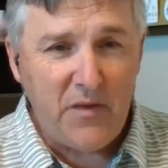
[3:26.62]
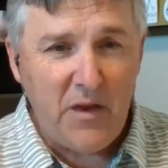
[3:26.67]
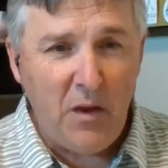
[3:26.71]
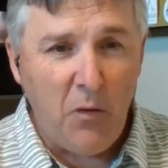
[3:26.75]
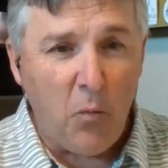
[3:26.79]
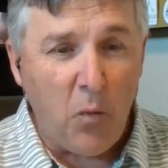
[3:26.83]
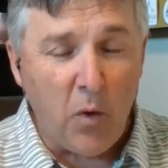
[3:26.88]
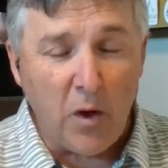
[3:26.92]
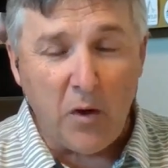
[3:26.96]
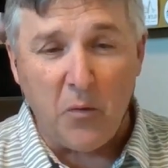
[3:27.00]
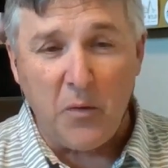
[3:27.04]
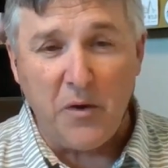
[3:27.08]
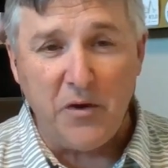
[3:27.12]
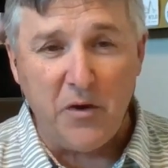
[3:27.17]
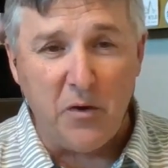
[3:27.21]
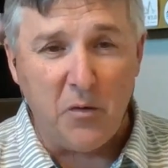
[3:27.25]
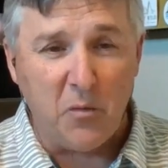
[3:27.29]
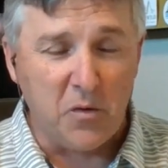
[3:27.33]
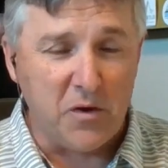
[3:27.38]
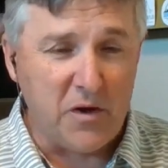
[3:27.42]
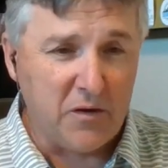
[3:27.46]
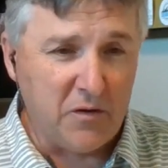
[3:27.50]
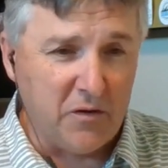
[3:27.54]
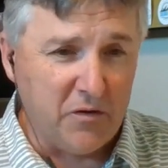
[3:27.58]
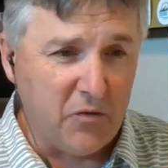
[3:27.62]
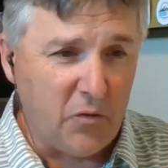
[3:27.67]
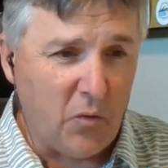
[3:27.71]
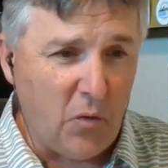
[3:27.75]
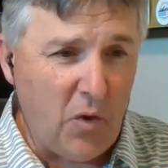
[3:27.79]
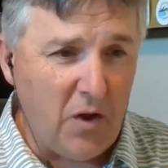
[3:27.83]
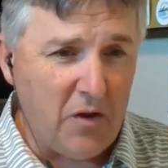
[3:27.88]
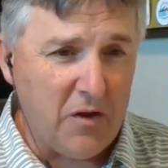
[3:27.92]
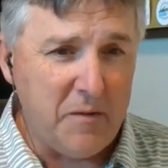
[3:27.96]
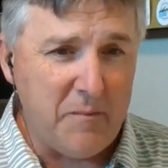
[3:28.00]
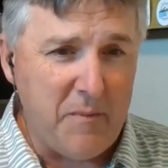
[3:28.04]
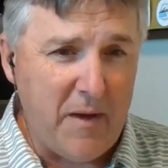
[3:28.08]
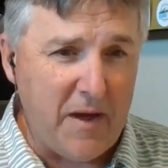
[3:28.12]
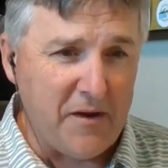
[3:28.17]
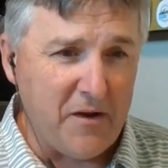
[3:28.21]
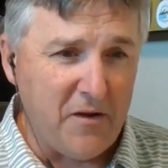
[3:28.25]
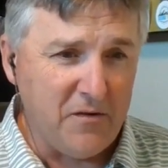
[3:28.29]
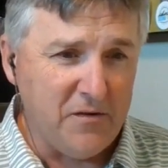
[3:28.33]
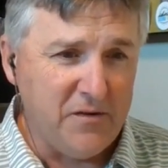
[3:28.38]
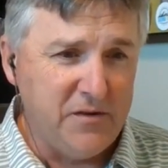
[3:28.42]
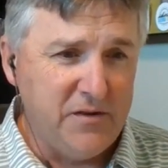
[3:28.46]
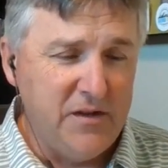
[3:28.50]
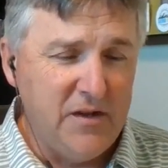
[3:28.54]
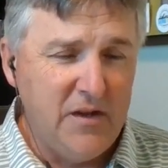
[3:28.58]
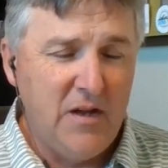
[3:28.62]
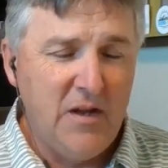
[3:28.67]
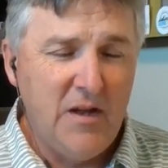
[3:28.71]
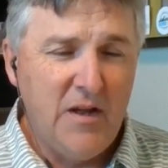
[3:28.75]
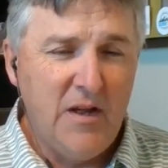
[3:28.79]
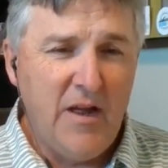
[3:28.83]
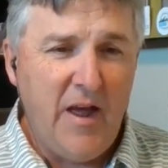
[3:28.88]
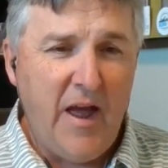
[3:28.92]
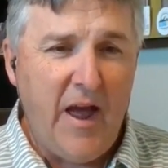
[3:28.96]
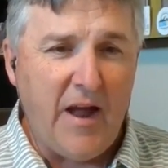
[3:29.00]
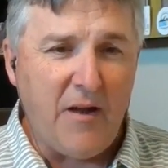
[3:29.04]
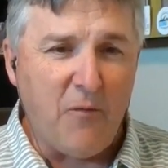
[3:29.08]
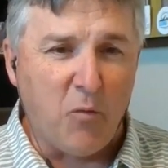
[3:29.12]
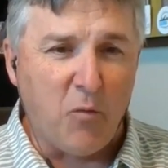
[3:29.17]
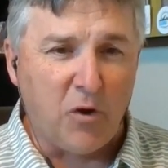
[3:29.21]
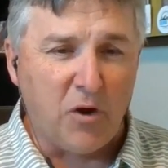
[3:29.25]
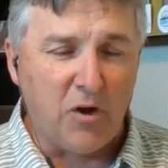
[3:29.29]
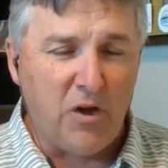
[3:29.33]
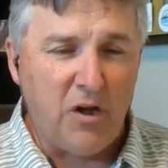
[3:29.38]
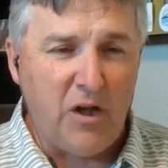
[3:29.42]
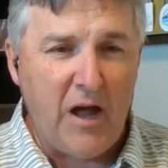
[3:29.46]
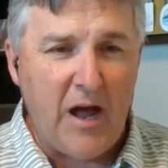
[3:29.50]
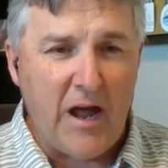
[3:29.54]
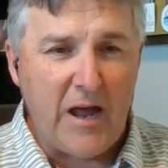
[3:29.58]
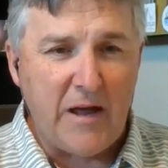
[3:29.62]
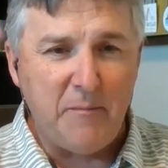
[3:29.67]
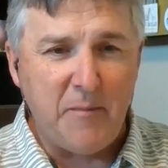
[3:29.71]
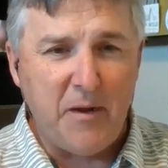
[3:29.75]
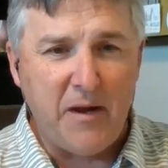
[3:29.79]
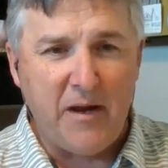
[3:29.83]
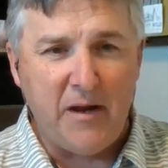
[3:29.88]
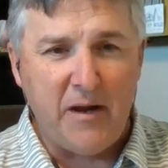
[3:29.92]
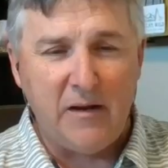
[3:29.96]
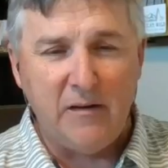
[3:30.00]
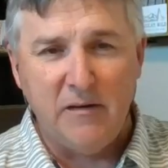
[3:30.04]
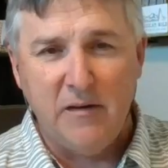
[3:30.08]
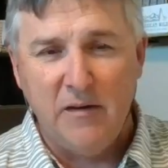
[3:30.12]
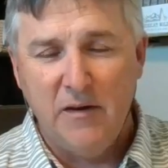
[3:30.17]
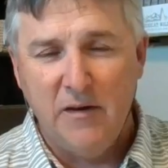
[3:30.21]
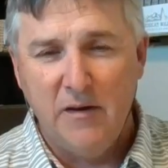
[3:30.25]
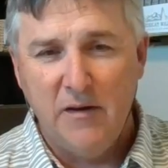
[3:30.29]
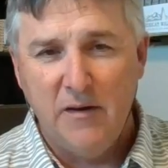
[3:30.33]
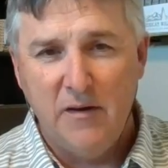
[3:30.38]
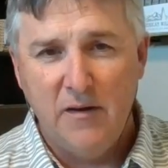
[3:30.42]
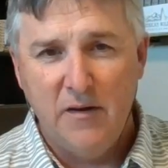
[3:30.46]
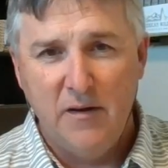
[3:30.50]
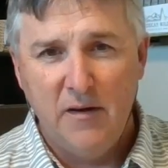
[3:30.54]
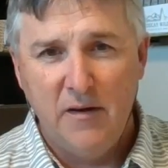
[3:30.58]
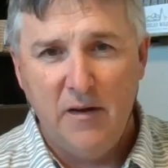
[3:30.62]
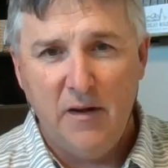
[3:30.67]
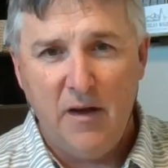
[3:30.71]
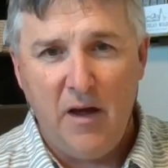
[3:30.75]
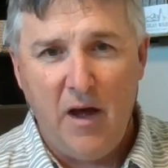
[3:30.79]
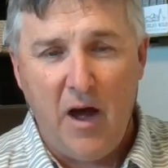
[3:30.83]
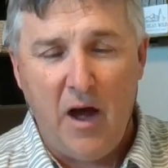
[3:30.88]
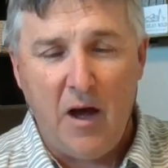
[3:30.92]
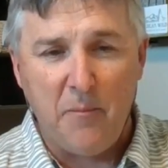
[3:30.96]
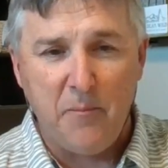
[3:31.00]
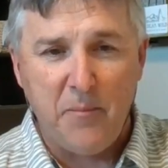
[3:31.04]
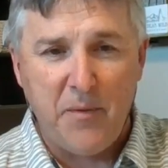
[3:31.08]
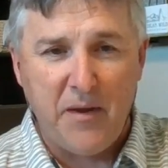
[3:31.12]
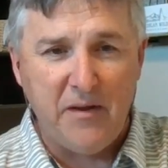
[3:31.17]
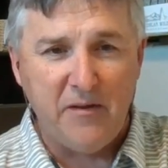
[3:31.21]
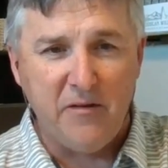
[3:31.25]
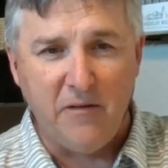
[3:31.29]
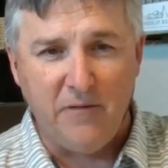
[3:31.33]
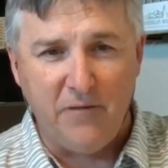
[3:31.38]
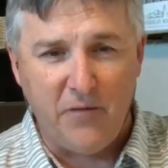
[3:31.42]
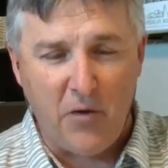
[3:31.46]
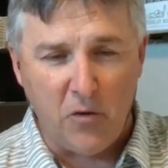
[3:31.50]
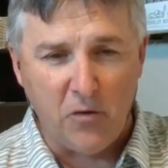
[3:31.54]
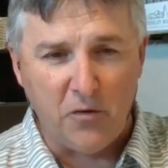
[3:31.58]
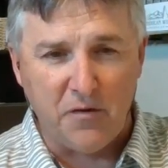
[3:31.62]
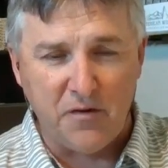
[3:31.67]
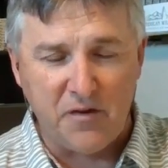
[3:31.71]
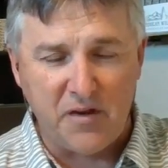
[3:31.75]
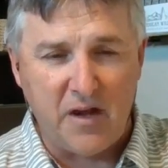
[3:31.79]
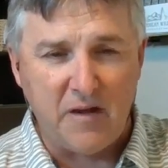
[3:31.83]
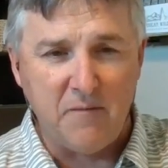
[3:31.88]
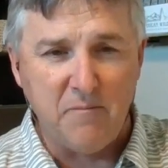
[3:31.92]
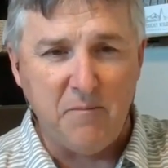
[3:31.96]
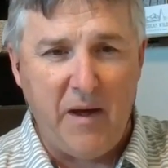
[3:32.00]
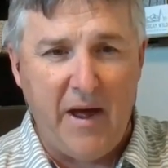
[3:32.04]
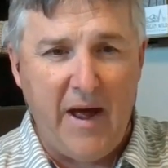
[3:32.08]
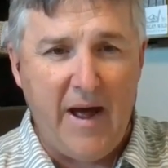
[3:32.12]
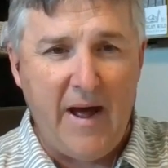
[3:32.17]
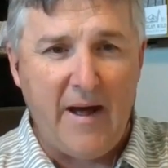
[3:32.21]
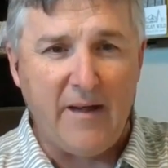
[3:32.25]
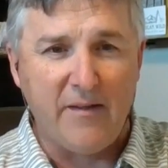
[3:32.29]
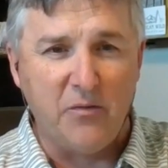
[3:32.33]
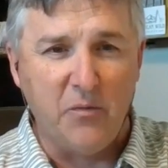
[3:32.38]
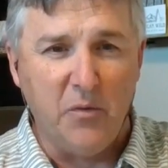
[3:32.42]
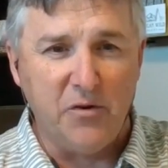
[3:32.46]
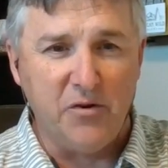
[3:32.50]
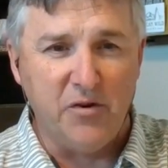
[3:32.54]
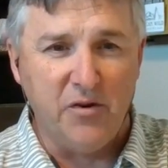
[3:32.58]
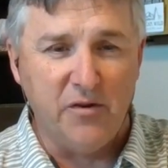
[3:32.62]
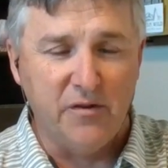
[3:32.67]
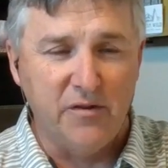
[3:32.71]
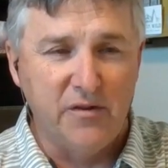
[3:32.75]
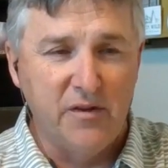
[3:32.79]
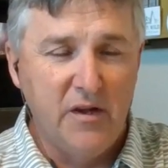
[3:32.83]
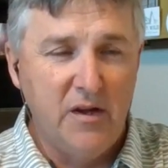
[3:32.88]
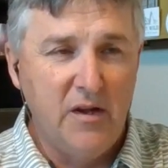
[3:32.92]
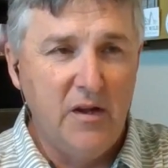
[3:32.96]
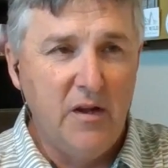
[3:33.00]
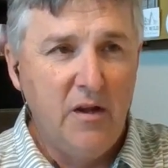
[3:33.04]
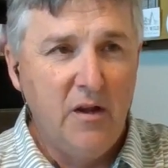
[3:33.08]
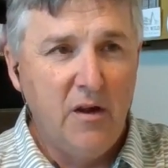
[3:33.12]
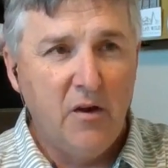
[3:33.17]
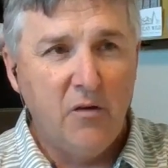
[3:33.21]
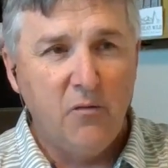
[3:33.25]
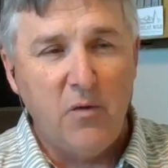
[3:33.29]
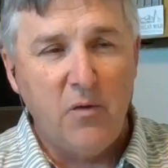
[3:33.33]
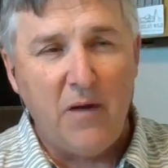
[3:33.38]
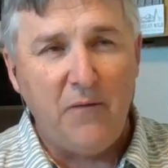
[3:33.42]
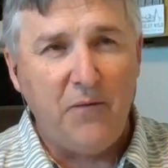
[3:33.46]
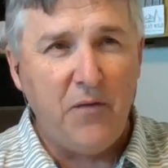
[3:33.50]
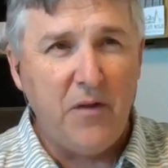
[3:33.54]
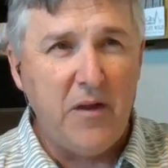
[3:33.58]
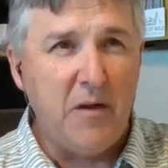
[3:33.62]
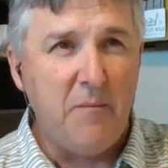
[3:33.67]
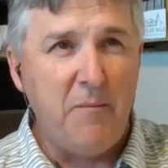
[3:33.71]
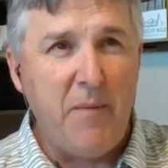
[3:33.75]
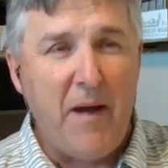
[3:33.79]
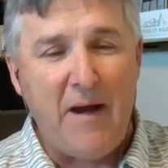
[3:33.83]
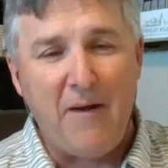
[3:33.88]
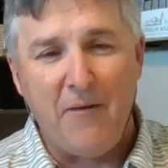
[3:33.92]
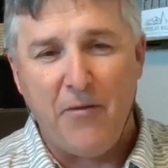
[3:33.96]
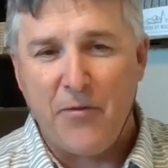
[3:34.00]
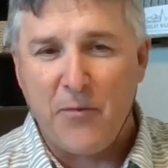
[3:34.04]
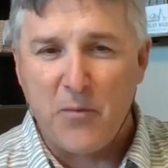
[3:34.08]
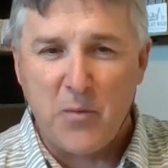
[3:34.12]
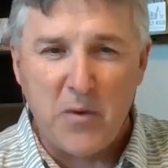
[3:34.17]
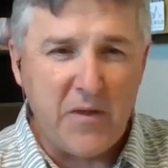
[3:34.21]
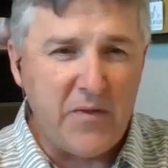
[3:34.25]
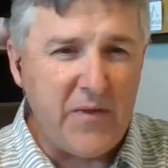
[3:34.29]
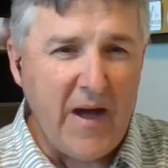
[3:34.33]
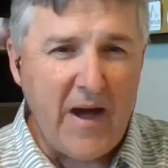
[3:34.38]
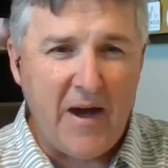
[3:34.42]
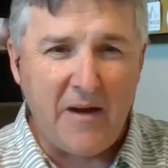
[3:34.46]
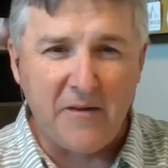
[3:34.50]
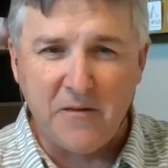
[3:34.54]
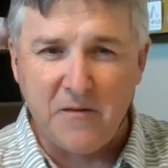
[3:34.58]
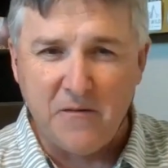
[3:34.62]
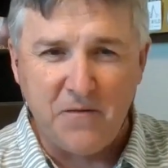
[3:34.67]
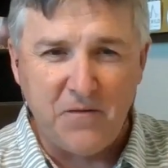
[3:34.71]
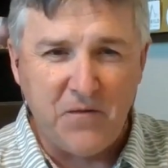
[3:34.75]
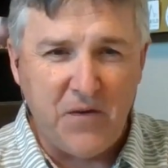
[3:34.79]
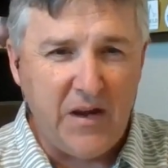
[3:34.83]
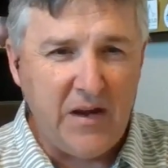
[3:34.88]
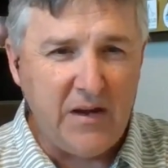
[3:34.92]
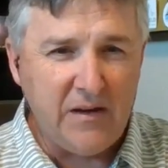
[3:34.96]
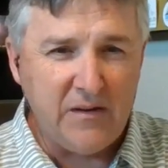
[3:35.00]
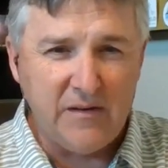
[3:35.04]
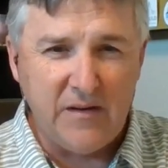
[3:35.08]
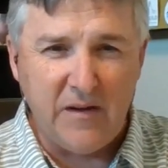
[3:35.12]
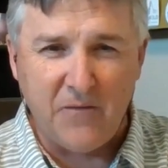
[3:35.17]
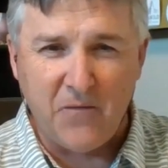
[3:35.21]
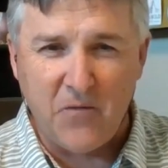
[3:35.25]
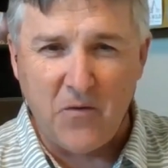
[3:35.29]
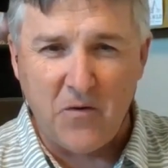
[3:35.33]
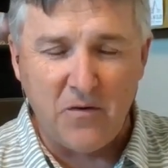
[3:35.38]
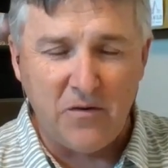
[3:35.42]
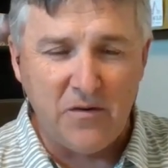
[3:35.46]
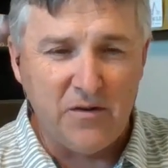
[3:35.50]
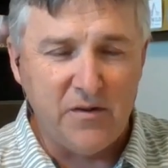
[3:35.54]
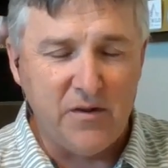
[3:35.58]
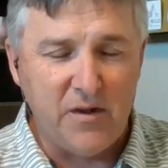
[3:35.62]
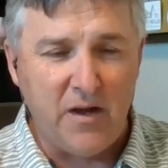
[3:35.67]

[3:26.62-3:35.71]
what are we doing? We're talking Tuolumne Meadows, and we're climbing up into Vogelsang Pass, which is roughly about 3,000 feet difference.